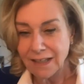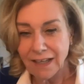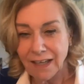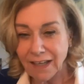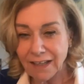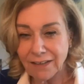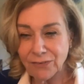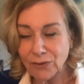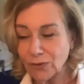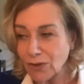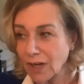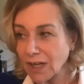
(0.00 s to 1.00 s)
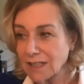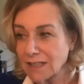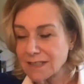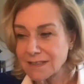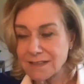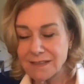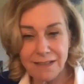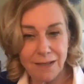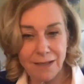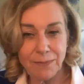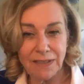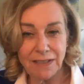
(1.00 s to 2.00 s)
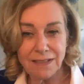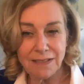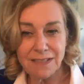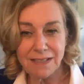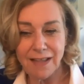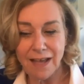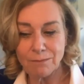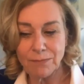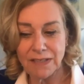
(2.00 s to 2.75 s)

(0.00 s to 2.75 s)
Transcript: and if you're not stepping into that,